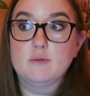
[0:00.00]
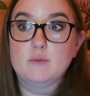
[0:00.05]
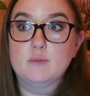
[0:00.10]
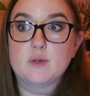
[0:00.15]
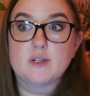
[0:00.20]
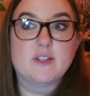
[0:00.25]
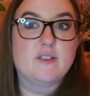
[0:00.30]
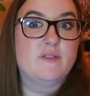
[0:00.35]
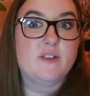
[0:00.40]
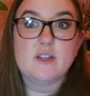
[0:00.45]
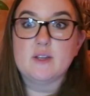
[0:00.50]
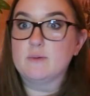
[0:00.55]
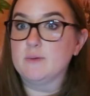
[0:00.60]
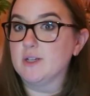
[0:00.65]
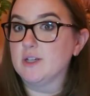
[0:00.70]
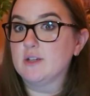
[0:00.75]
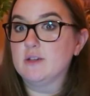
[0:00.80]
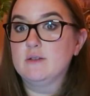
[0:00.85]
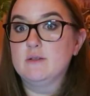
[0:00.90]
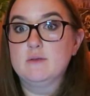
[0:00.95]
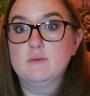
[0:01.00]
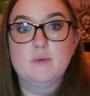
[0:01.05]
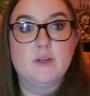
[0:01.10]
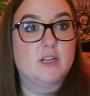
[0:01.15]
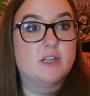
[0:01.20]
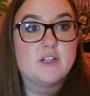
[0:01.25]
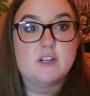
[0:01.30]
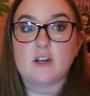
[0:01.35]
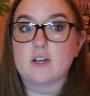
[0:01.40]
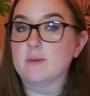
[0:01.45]
because I feel like we
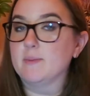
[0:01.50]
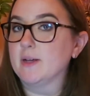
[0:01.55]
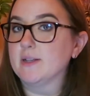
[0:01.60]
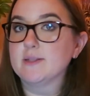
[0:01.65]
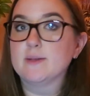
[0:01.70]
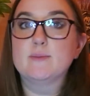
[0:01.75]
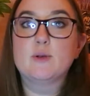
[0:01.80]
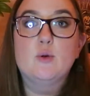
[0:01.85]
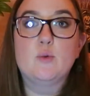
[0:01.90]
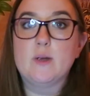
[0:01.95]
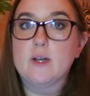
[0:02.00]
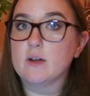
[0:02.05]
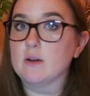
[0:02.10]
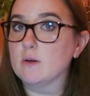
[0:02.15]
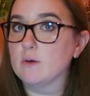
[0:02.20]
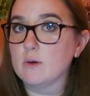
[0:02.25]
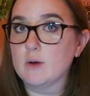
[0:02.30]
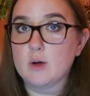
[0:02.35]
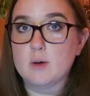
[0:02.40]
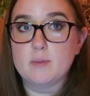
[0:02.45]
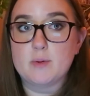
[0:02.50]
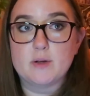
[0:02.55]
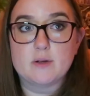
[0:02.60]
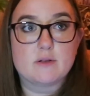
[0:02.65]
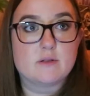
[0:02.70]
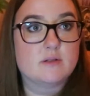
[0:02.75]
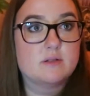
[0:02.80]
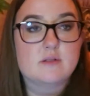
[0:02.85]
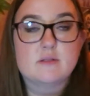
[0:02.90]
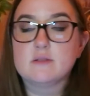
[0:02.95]
could talk about some queer horror
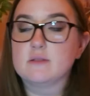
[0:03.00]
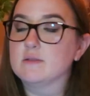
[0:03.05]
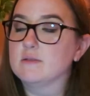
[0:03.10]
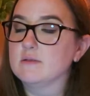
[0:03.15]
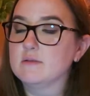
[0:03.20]
books.